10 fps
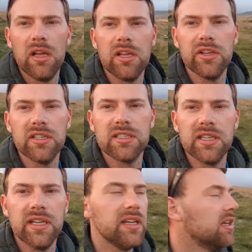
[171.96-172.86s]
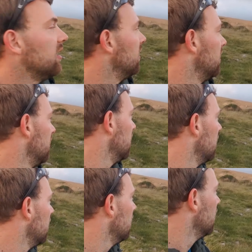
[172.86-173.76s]
You can see,
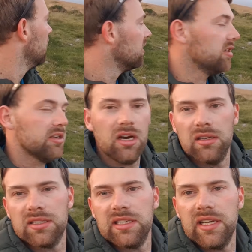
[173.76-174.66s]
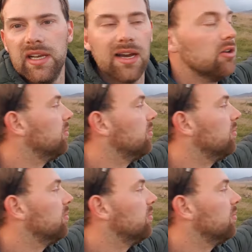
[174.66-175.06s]
you can't see it now,